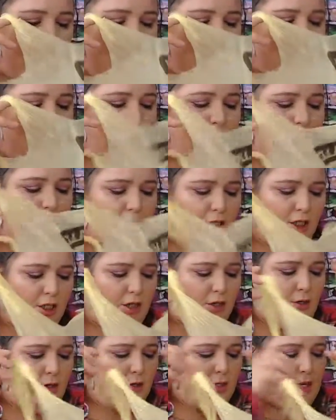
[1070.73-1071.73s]
to show
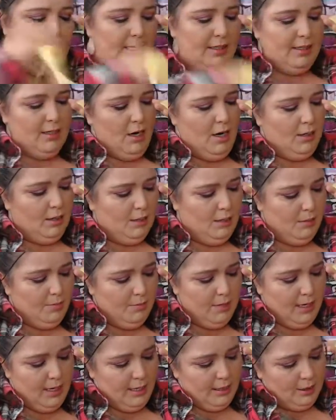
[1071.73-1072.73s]
you guys. Not too
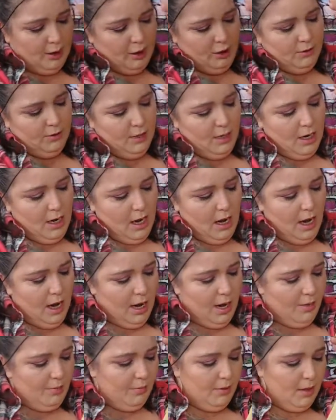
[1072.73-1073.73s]
much.
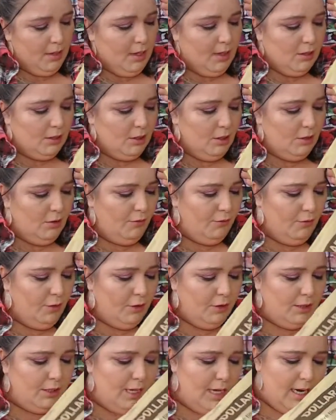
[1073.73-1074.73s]
So the
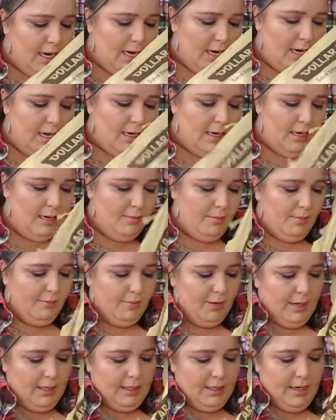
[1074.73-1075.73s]
first thing, let me
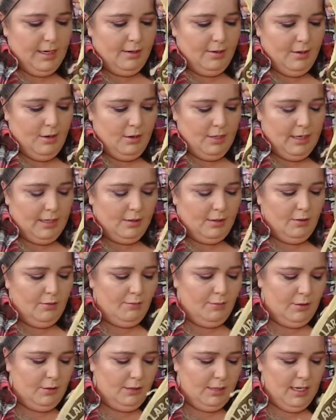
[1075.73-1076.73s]
find it. Okay, so the
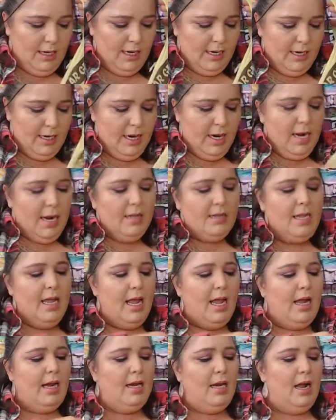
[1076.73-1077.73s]
first thing
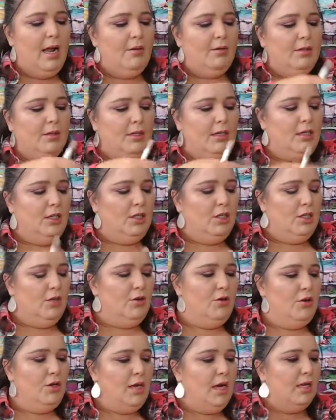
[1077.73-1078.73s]
that I was going to show
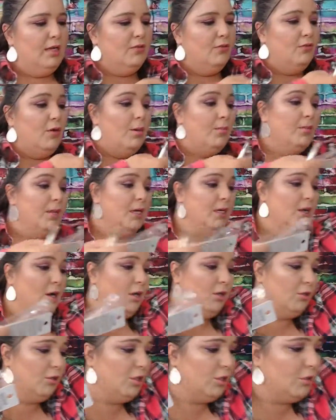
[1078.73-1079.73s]
you guys from the
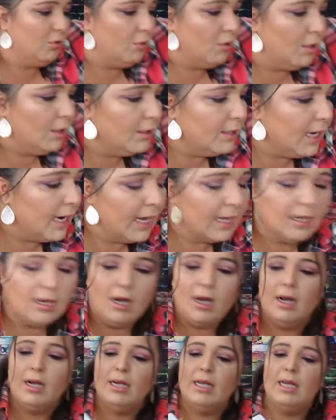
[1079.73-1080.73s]
dollar store that I
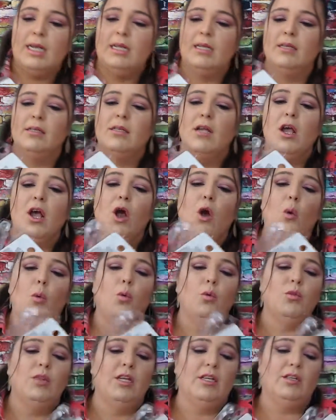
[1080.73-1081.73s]
got is
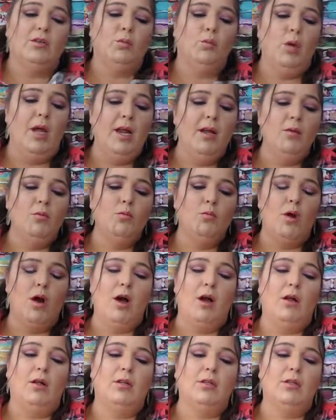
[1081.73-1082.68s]
this Wet n Wild